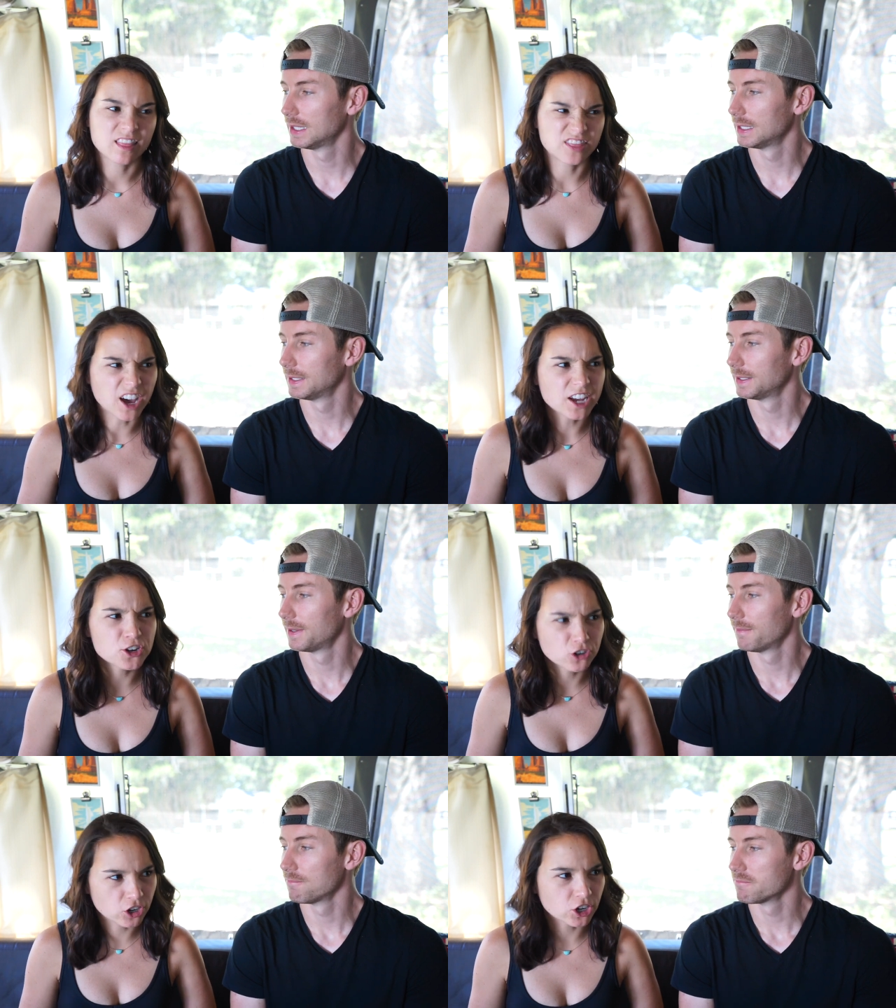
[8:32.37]
Speaker 1: The
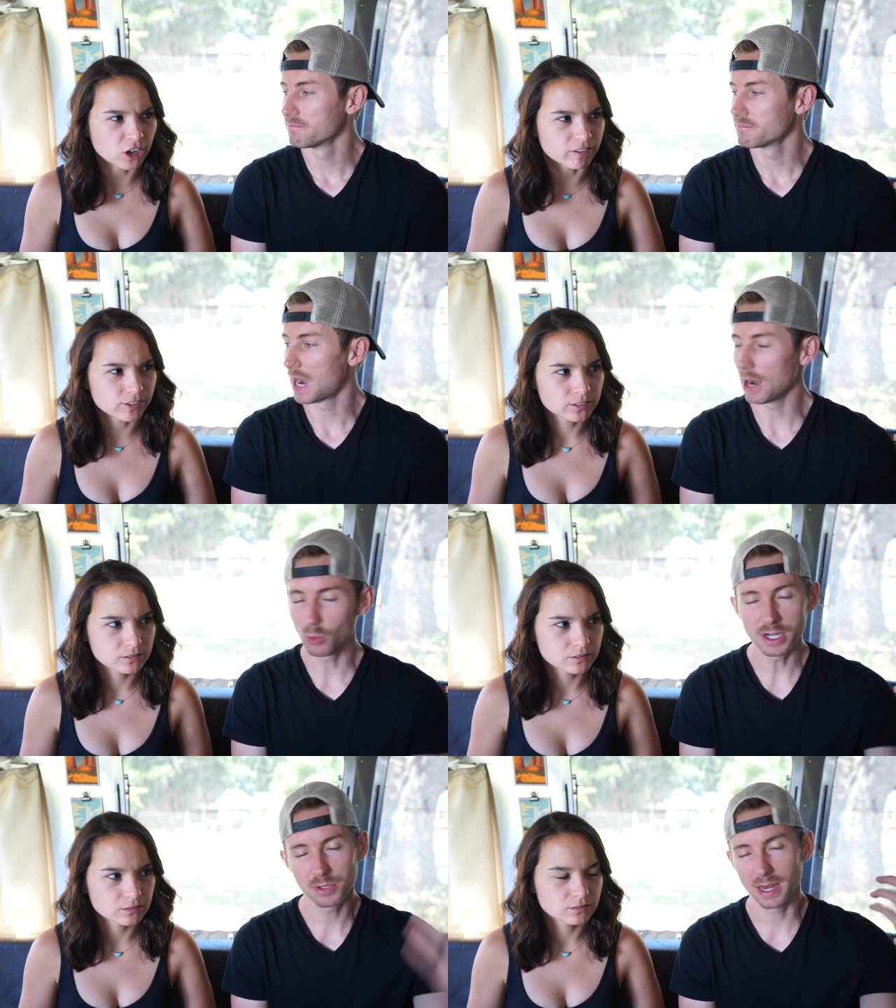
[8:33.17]
nerve.
Speaker 2: I
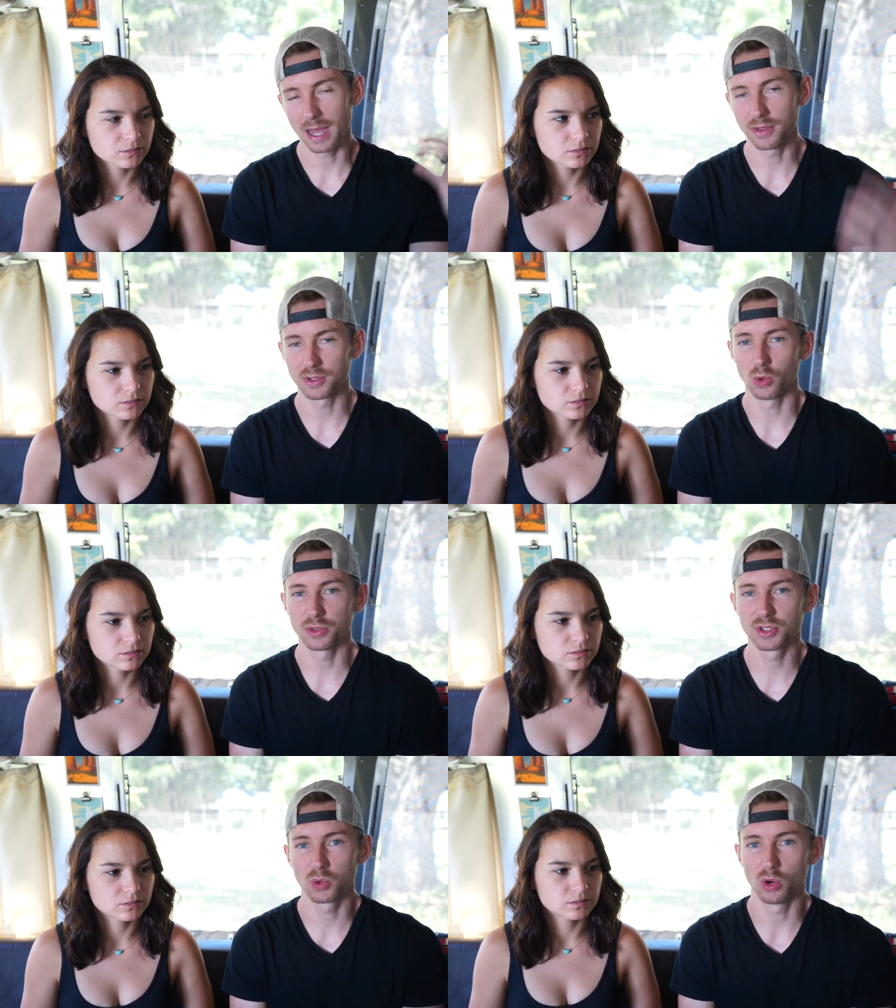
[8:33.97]
wish we had those
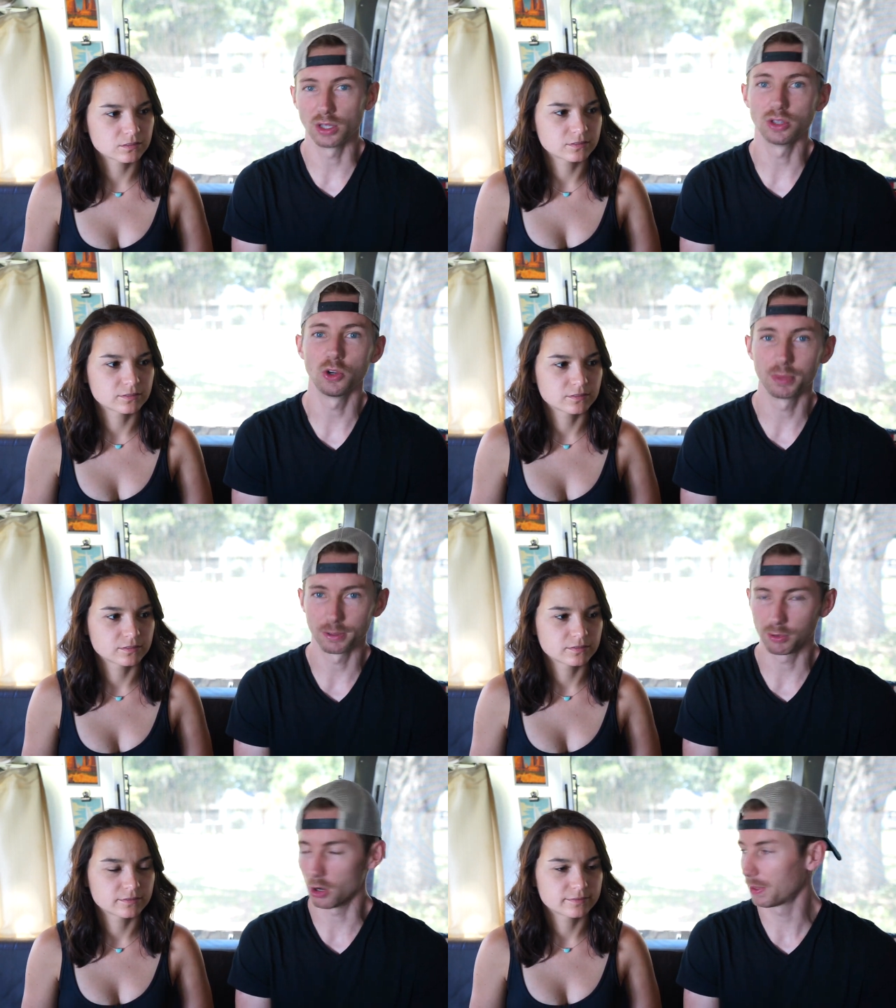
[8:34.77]
old school
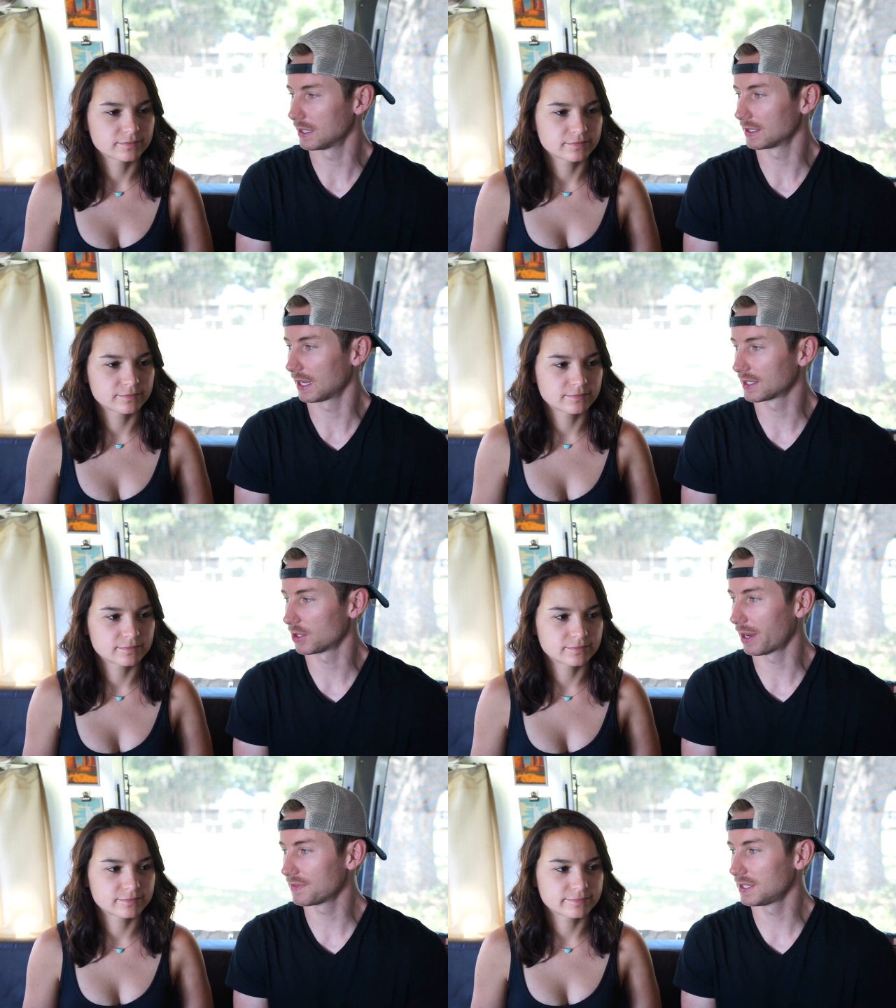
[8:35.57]
aluminum propane tanks.
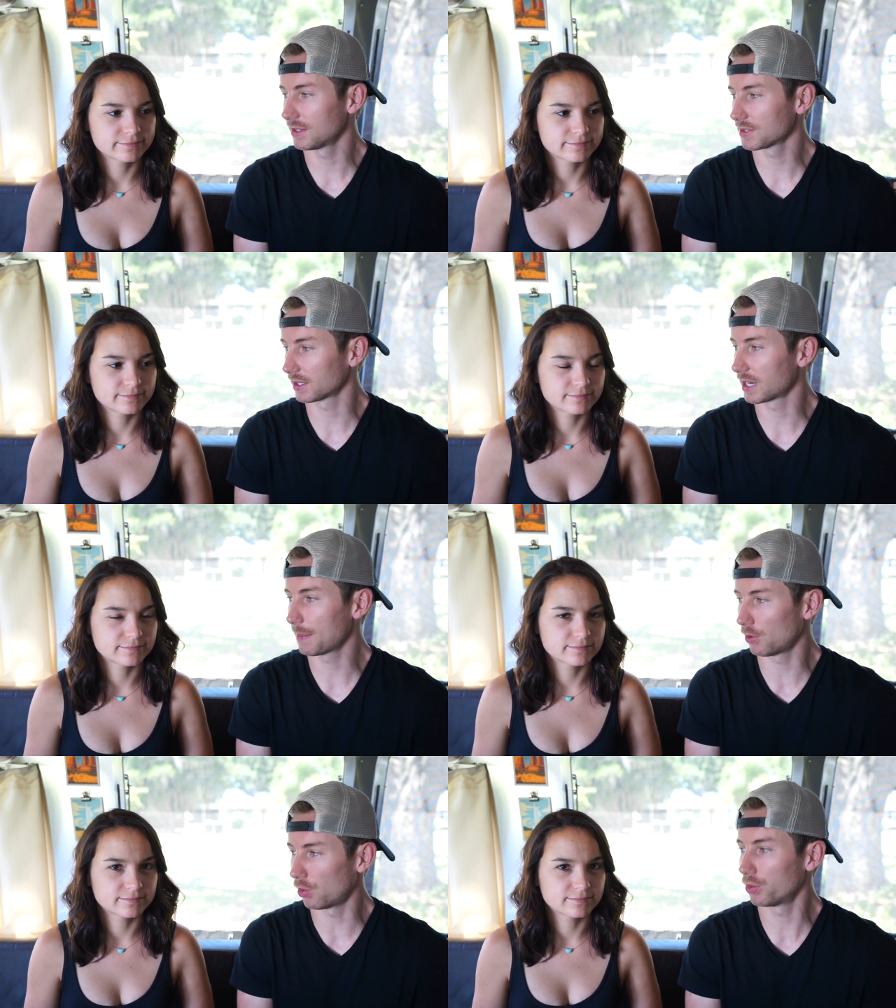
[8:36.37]
So I've seen those on a
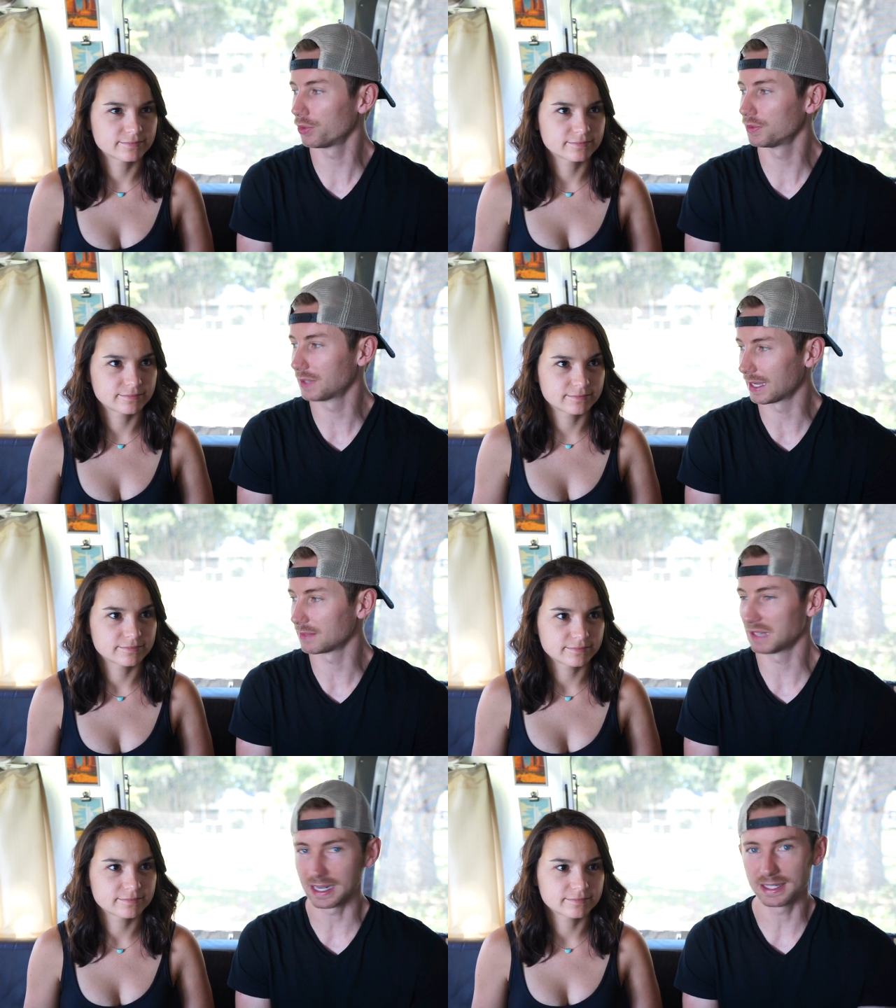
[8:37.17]
couple old
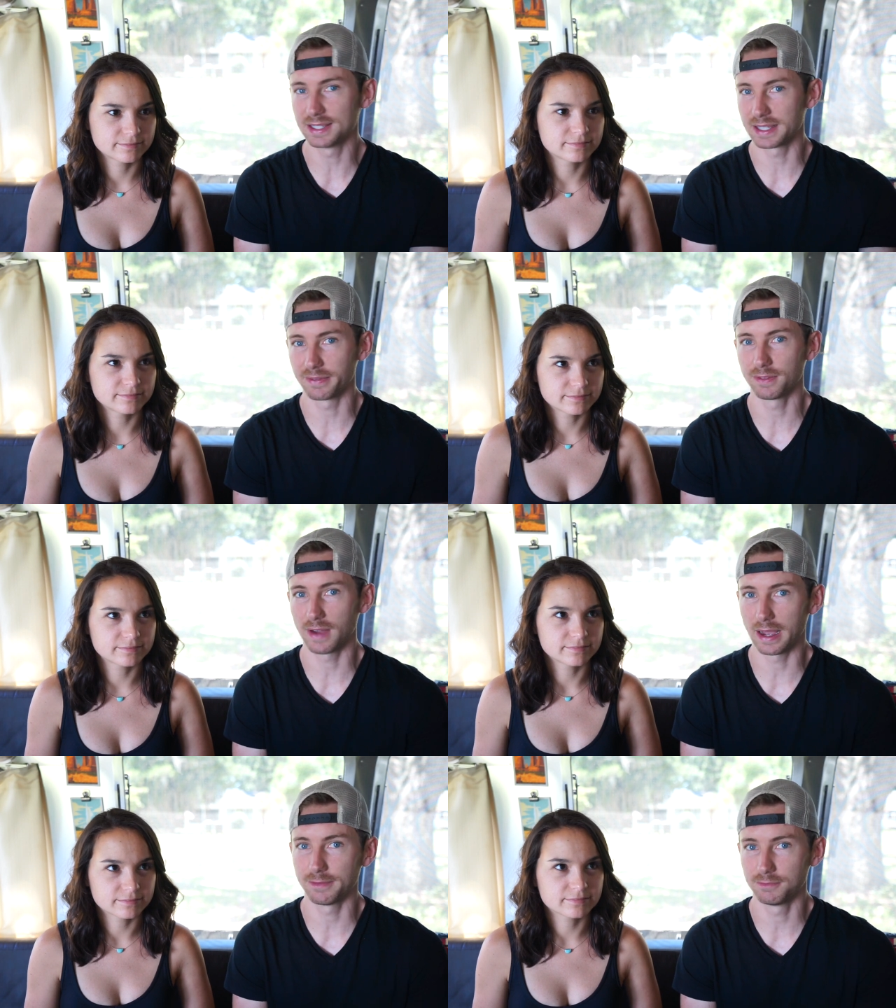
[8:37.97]
like nineteen
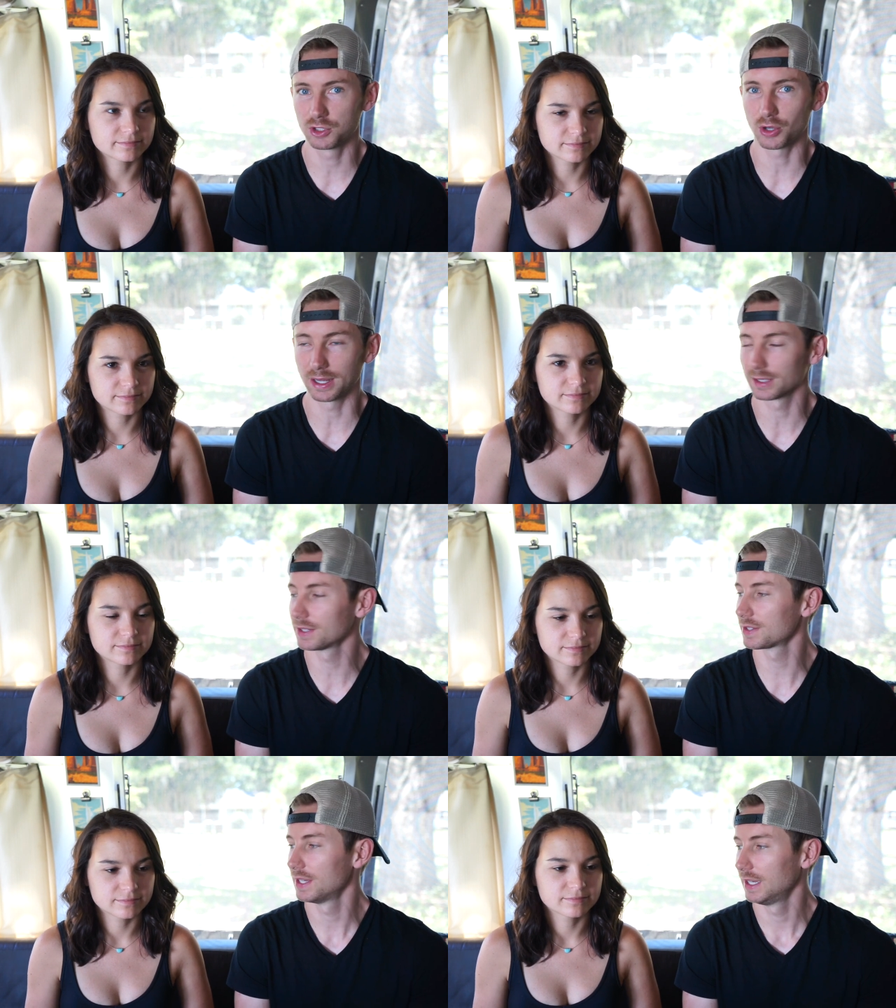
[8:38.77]
seventy-five
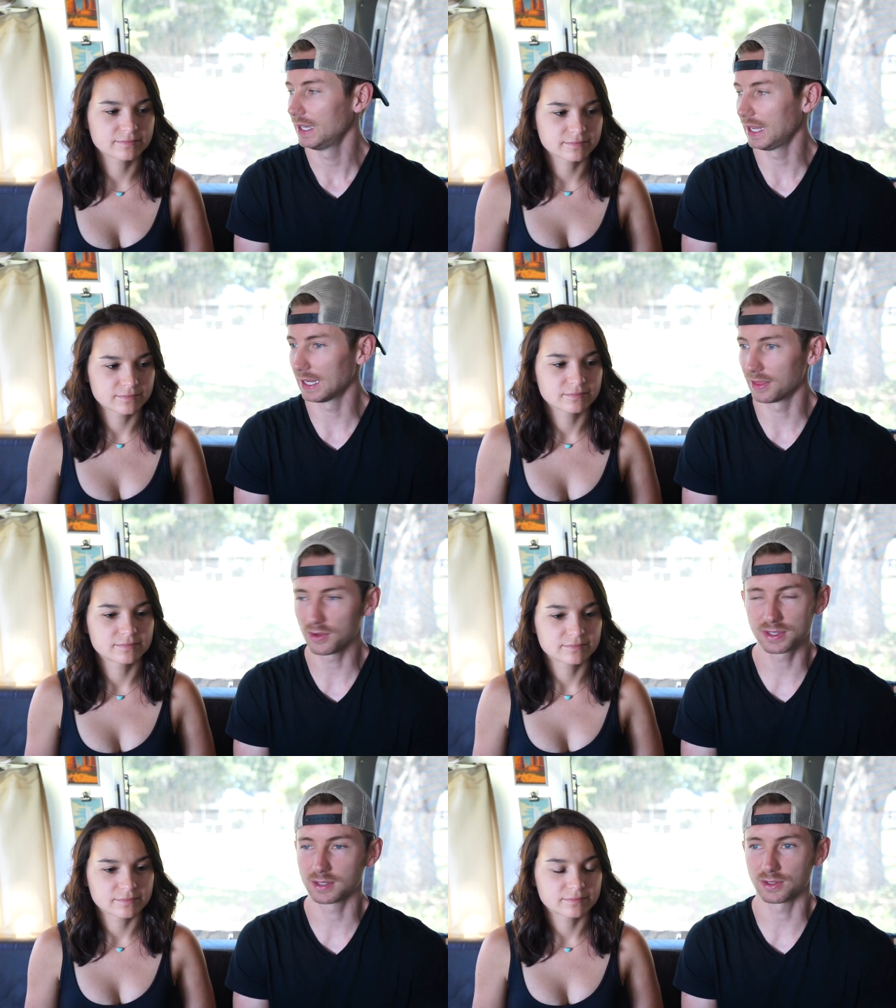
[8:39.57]
trailers, and
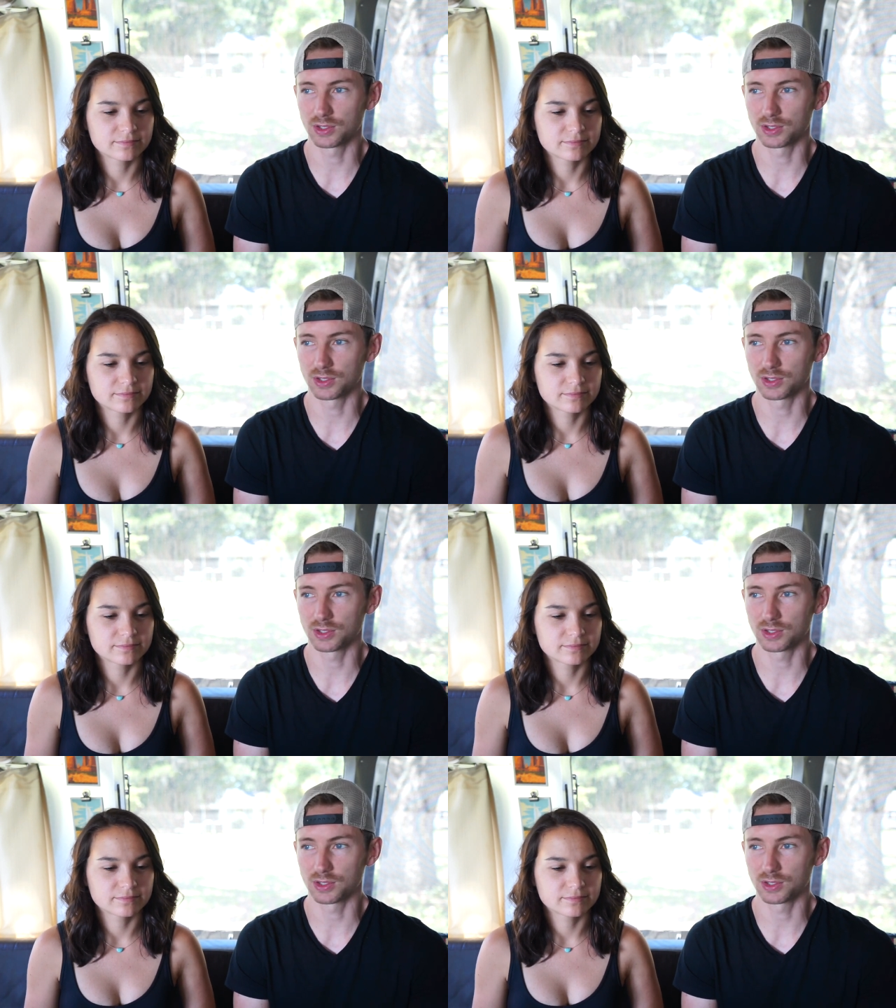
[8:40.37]
those things are